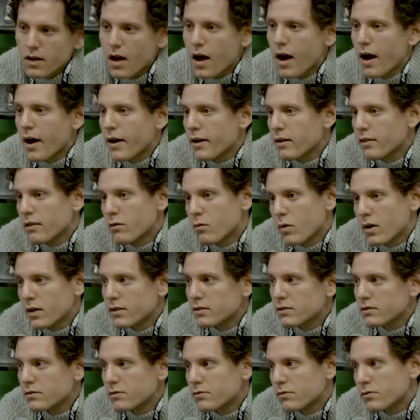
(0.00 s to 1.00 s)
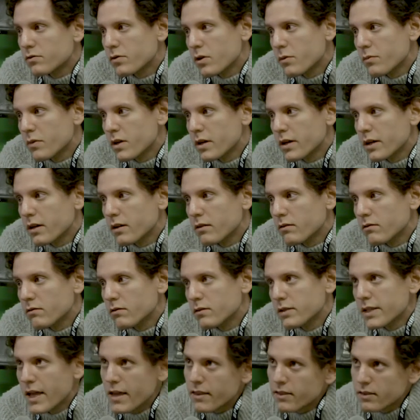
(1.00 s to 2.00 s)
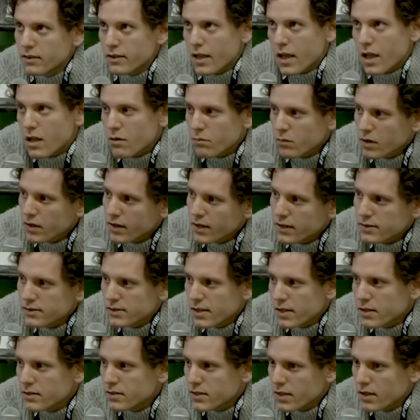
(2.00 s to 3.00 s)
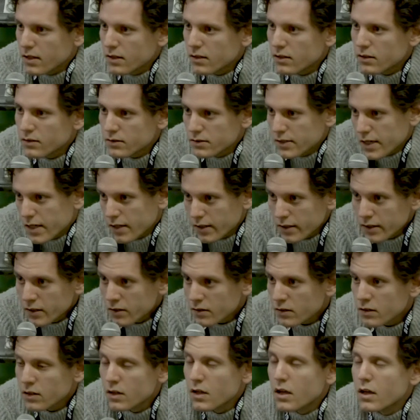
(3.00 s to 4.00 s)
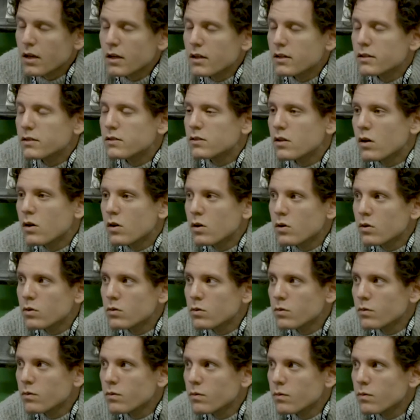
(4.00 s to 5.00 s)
are the ones from their death name, as they tell it. So